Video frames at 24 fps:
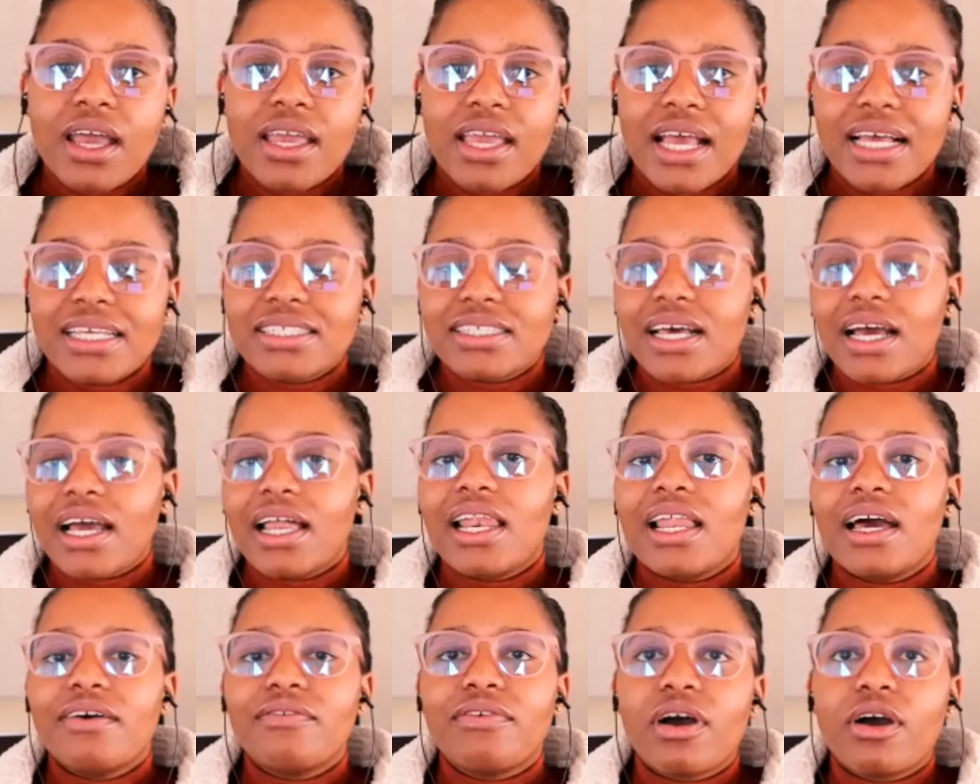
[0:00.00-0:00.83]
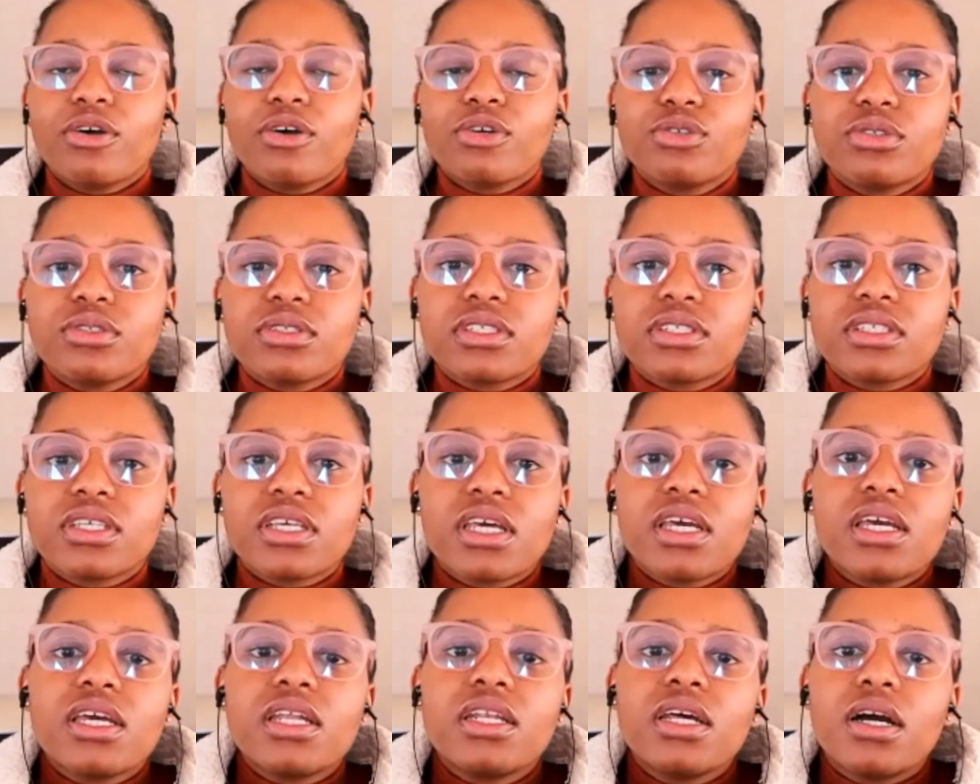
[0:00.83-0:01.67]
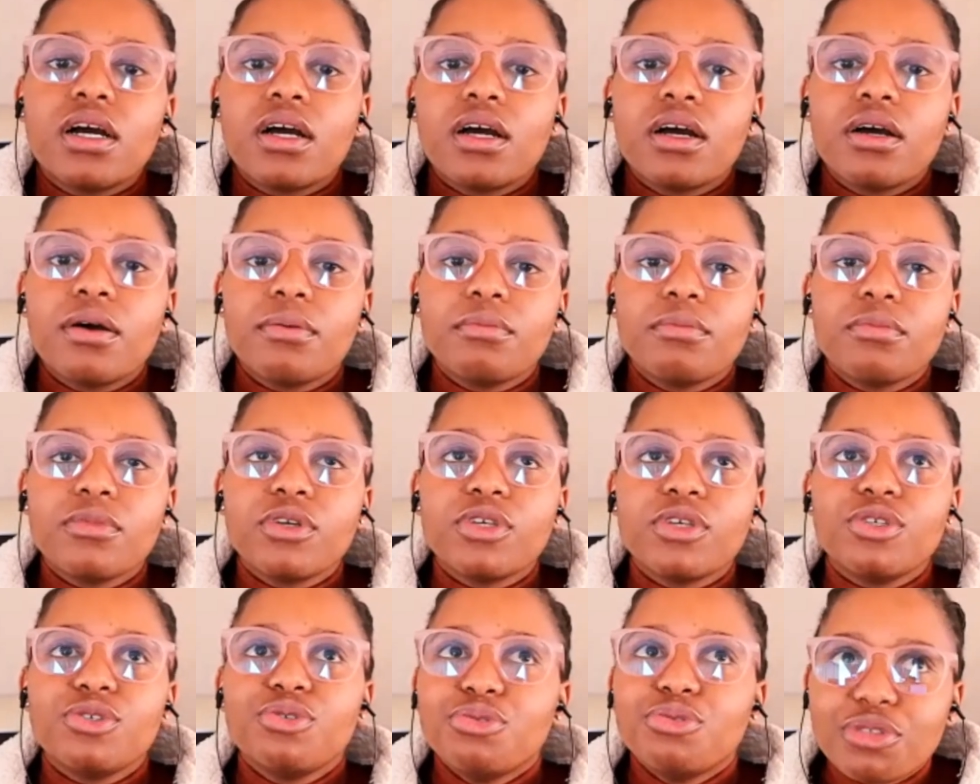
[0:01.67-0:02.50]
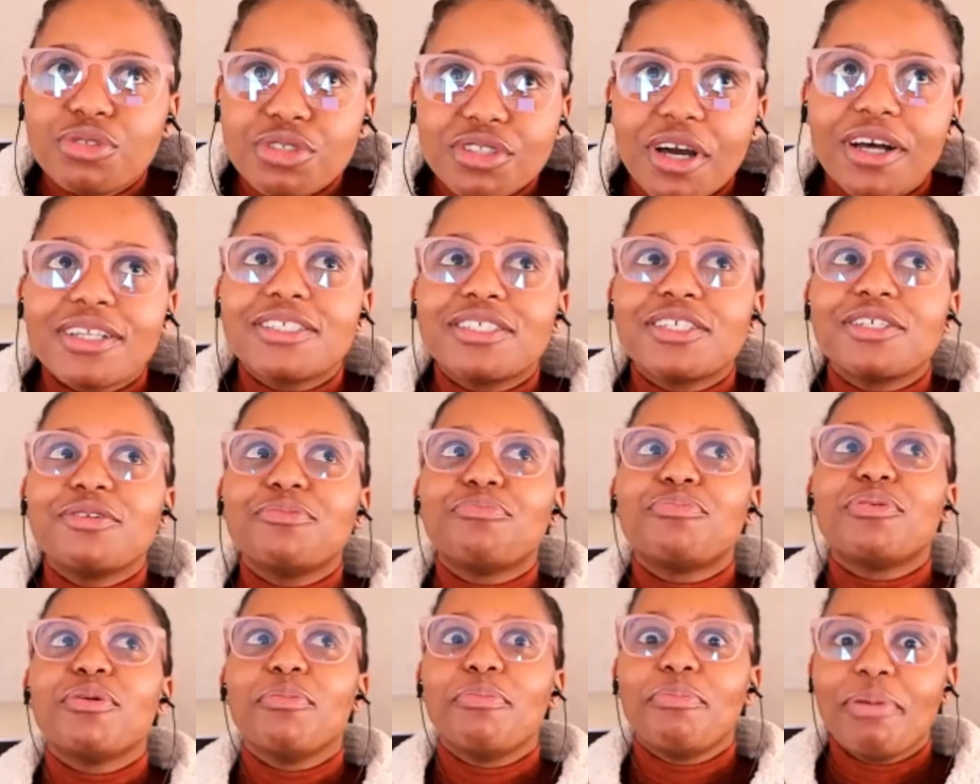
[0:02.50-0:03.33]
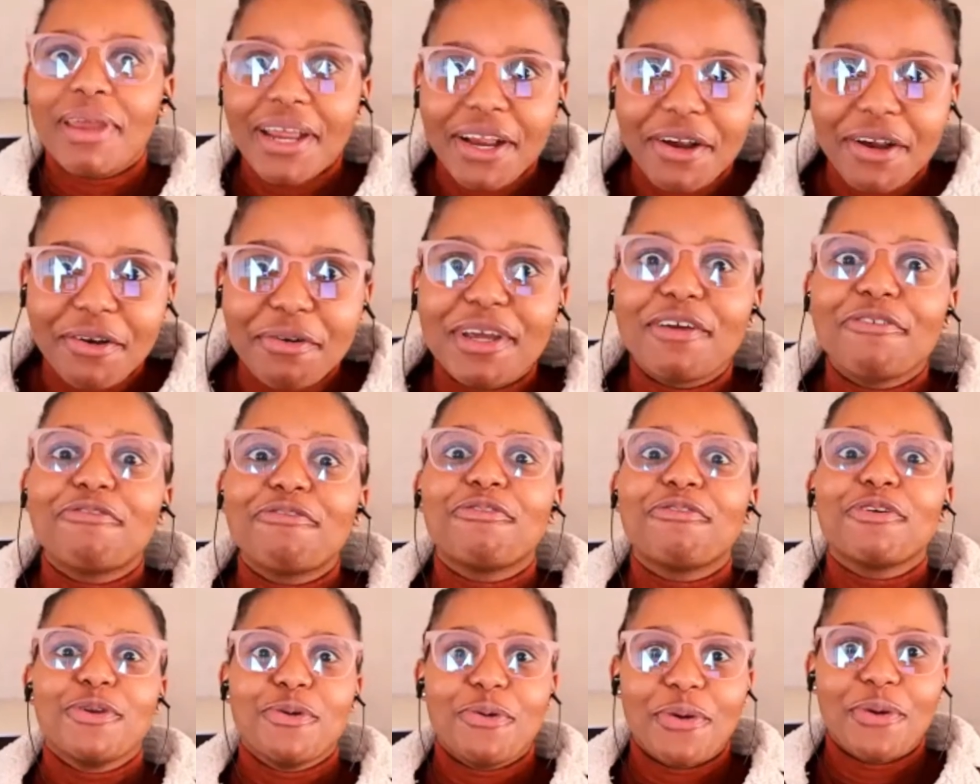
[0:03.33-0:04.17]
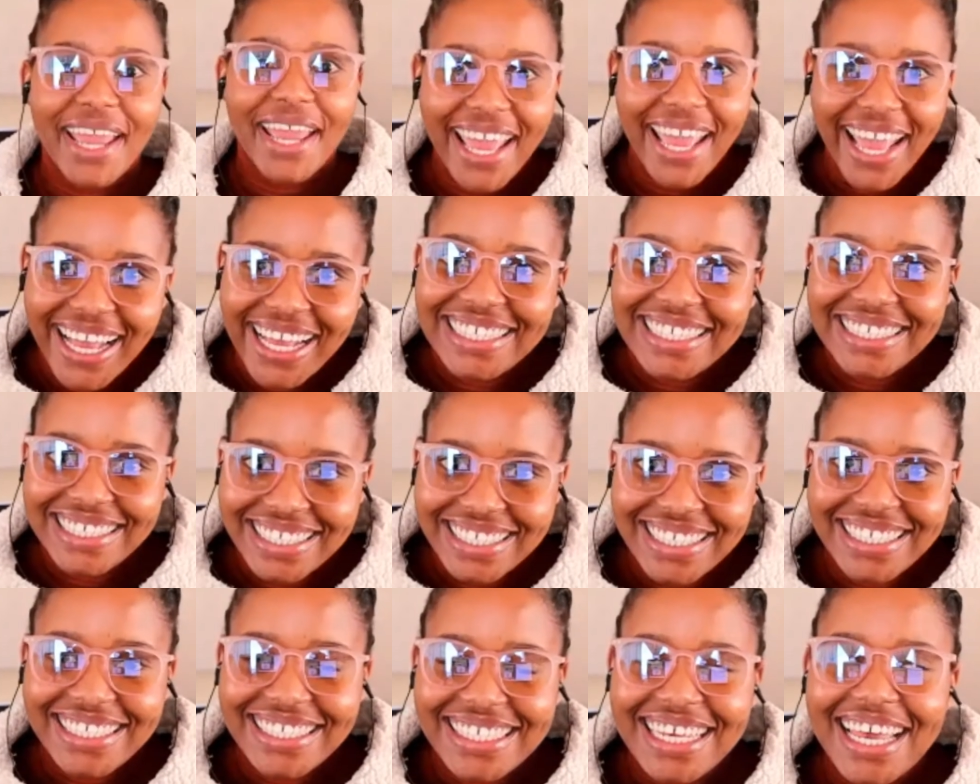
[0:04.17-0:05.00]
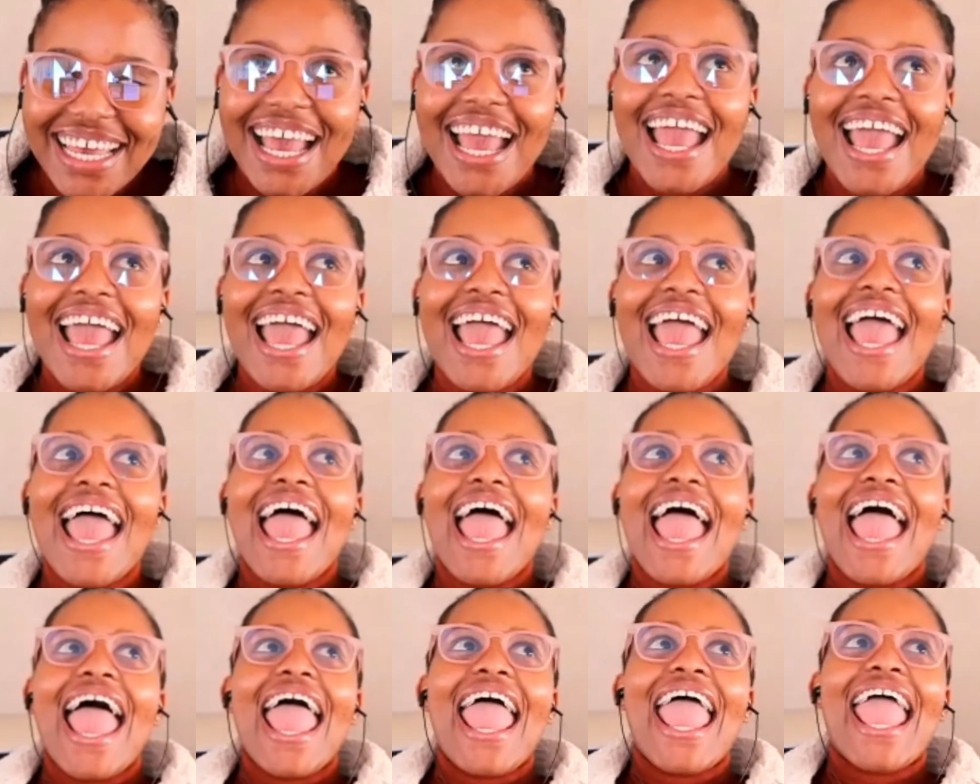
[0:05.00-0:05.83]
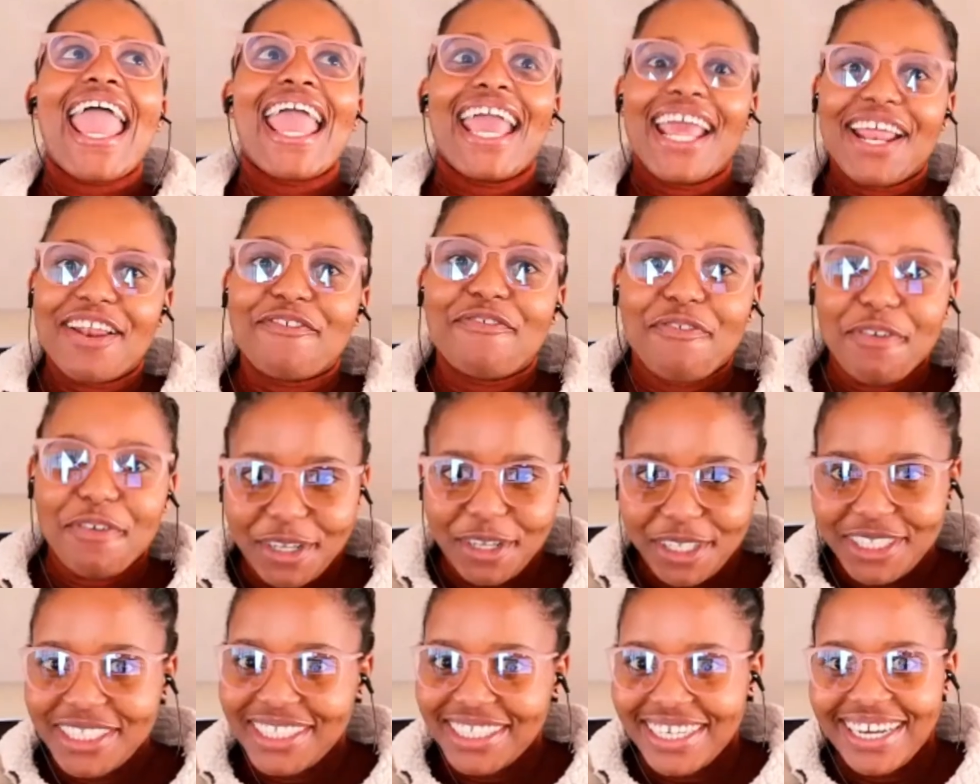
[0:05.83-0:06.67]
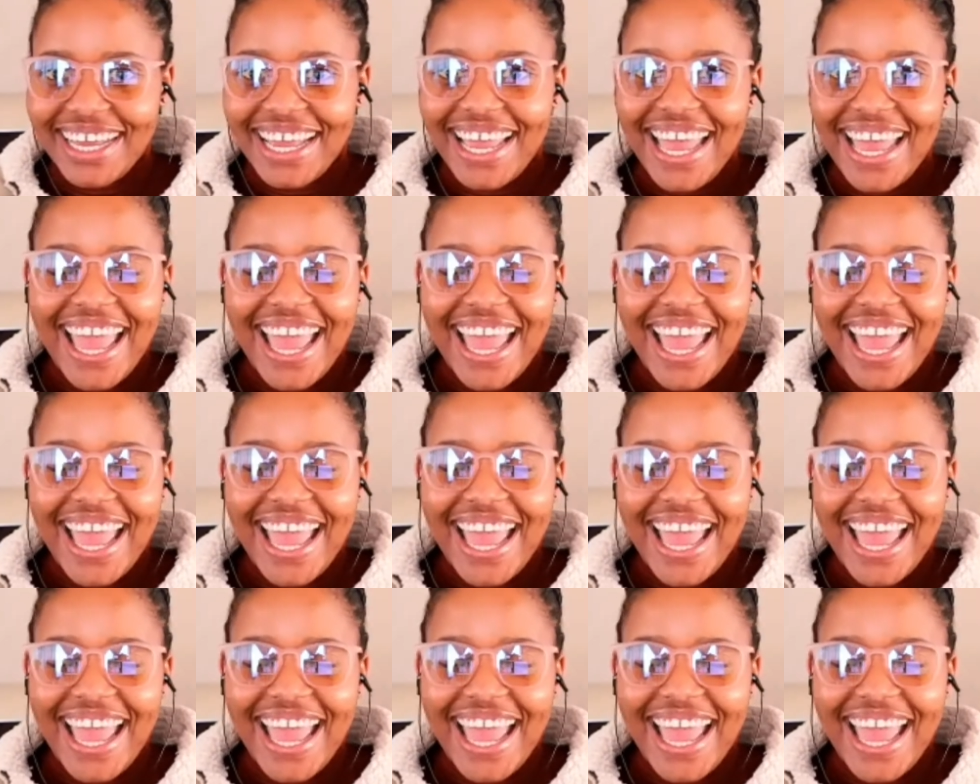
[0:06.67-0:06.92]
Yes, I love how you said you started preparing for your exit in first year.